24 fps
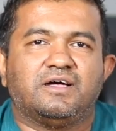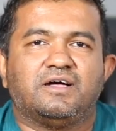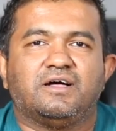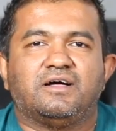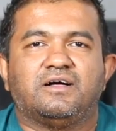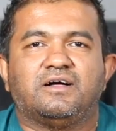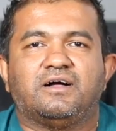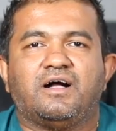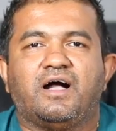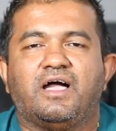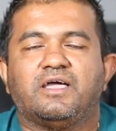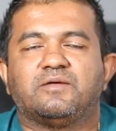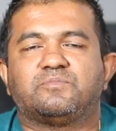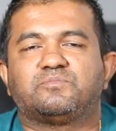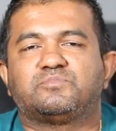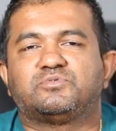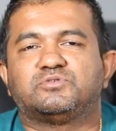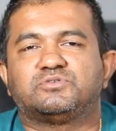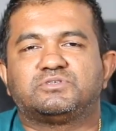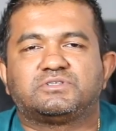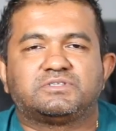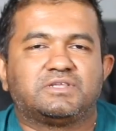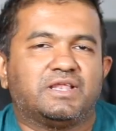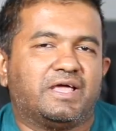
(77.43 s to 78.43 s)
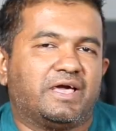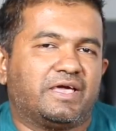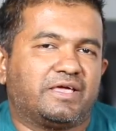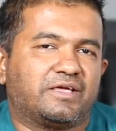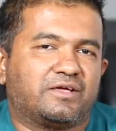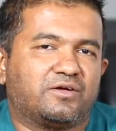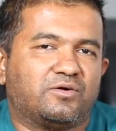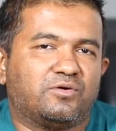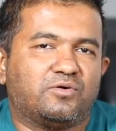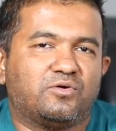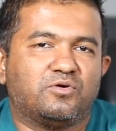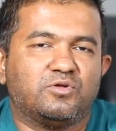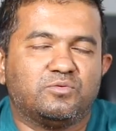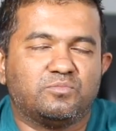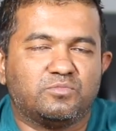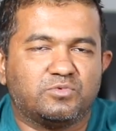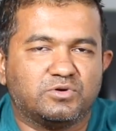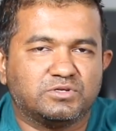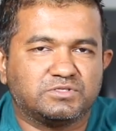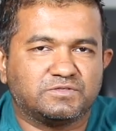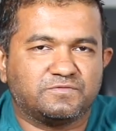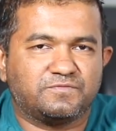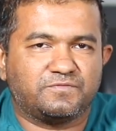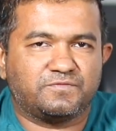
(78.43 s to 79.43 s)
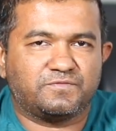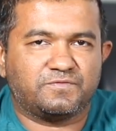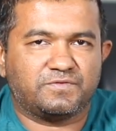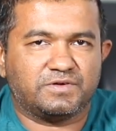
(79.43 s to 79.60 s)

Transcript: I put like almost